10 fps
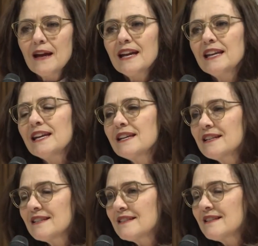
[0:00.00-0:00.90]
It
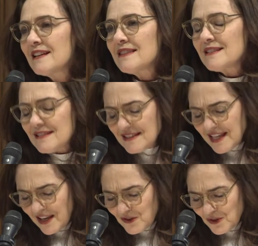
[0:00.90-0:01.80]
is at this
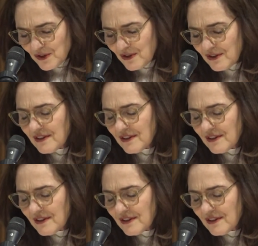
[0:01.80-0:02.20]
tender,